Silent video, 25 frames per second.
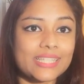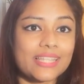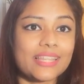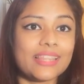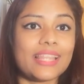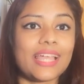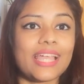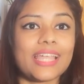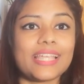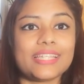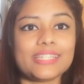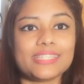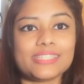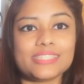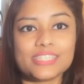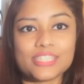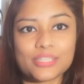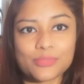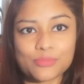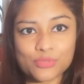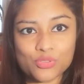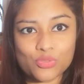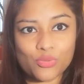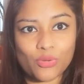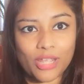like and
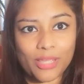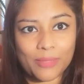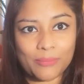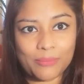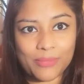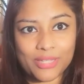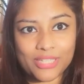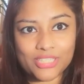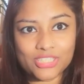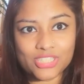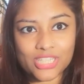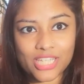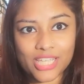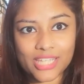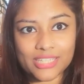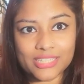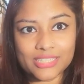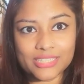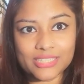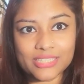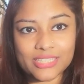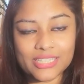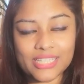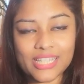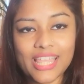subscribe my
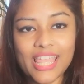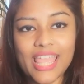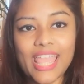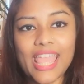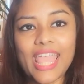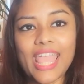channel,